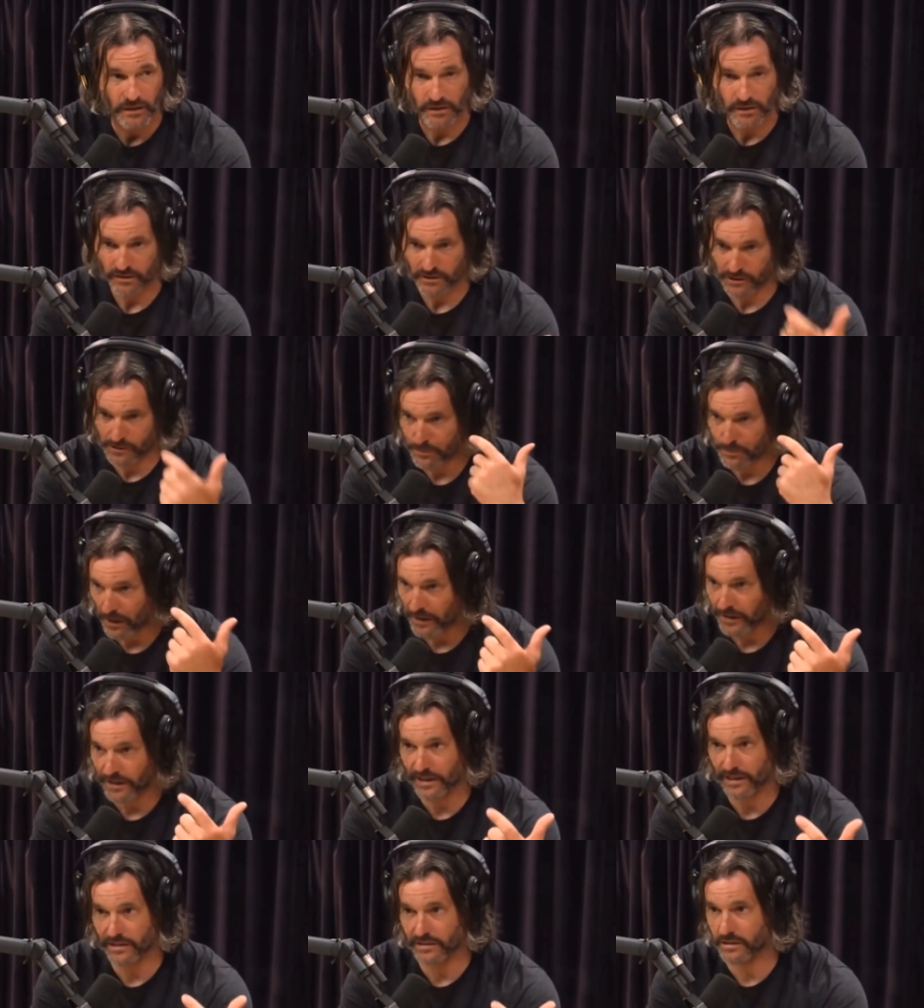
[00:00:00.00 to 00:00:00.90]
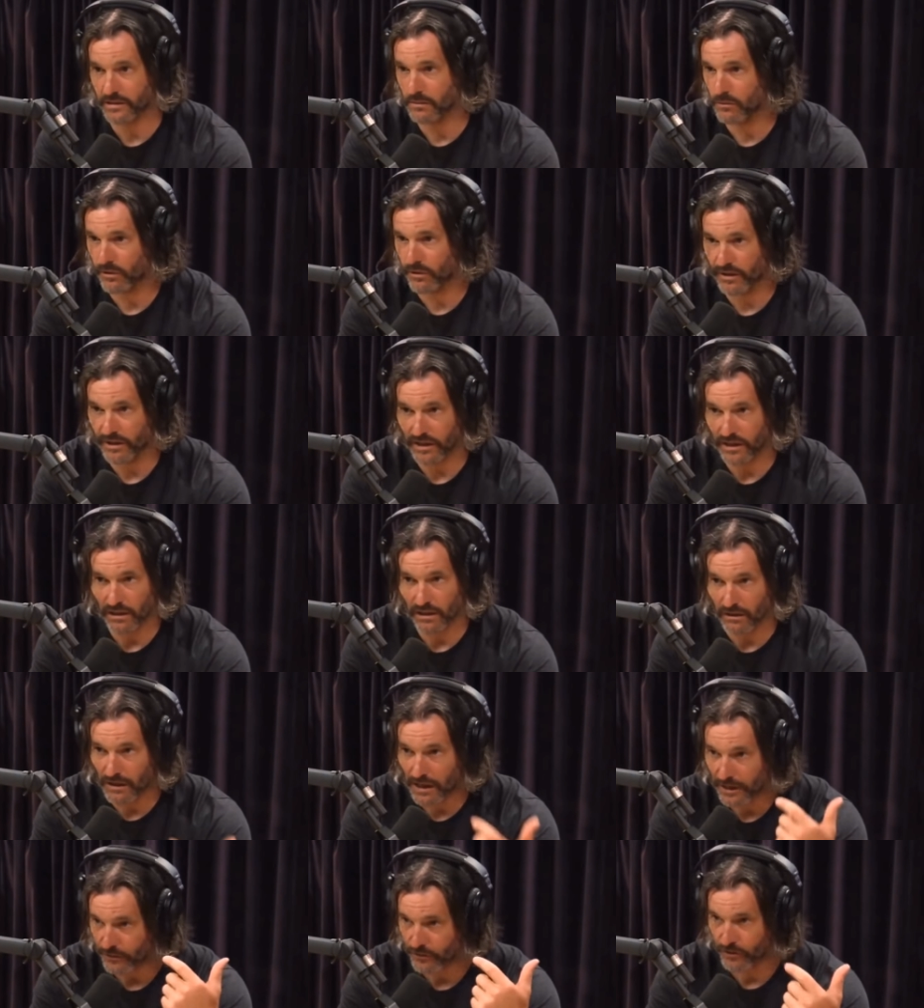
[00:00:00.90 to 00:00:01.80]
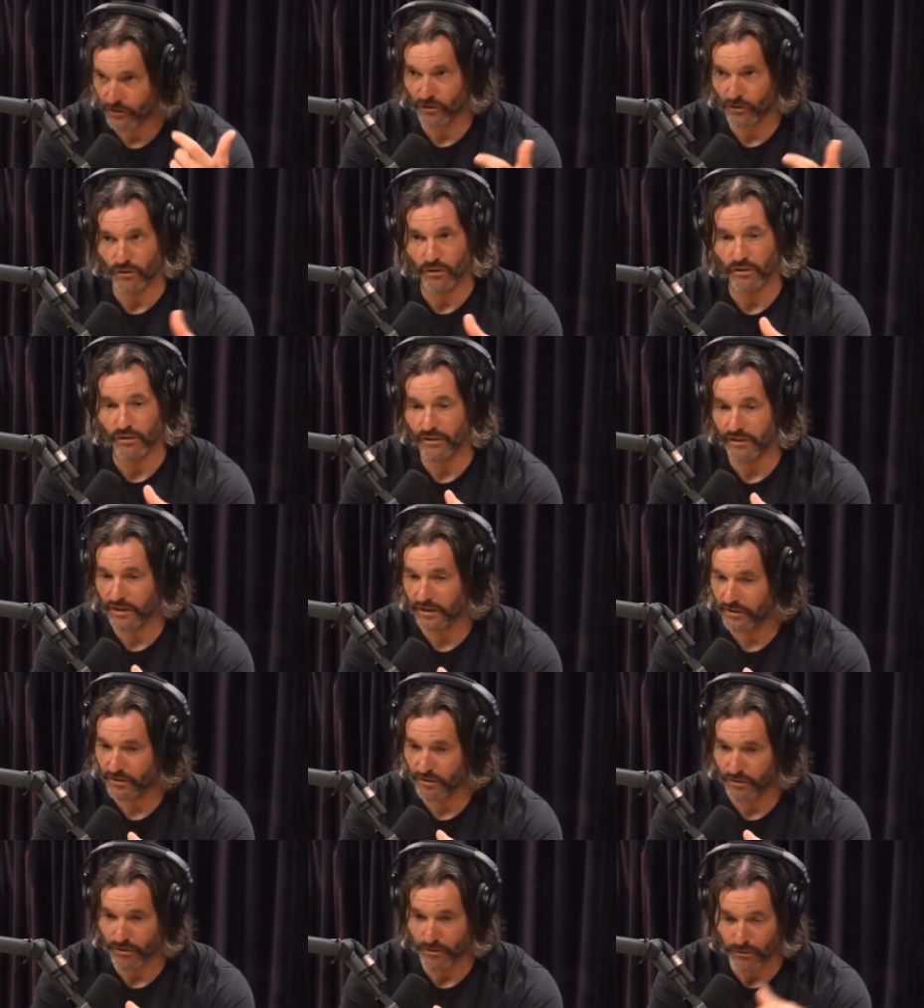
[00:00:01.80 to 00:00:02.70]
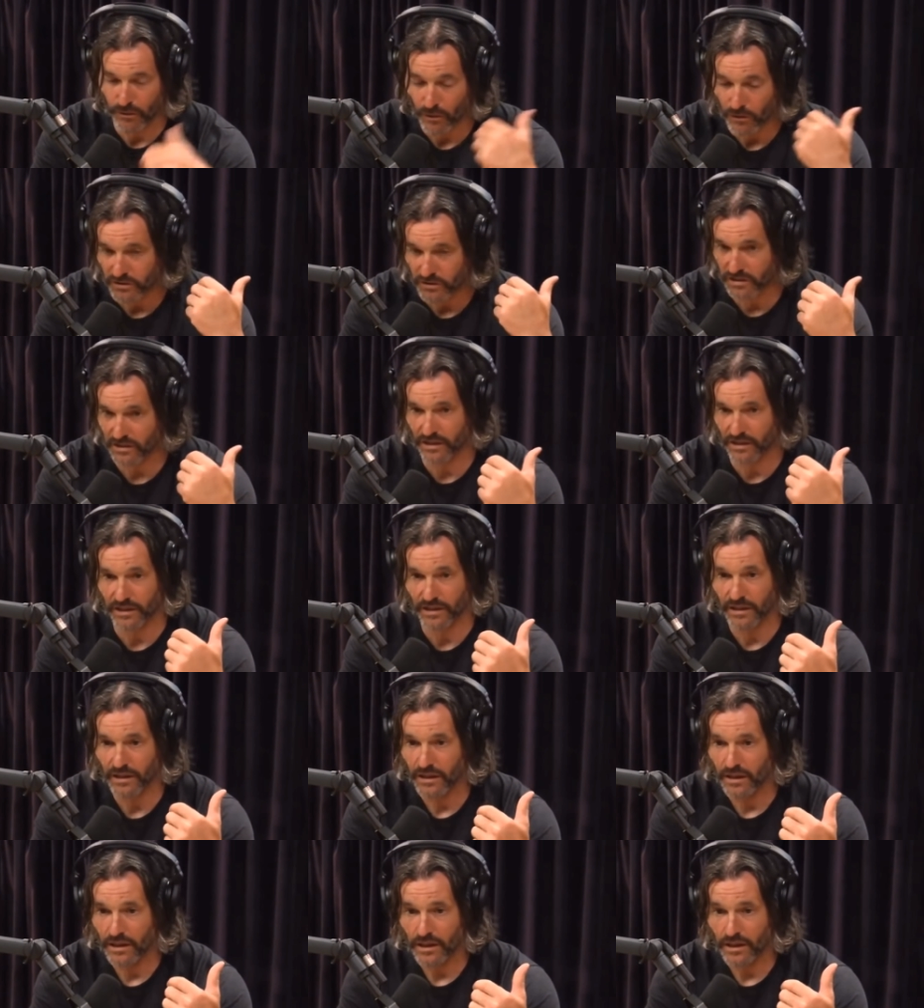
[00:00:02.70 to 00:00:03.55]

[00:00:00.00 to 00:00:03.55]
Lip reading: spike hits them, or they get electrocuted, or they get their throat slit.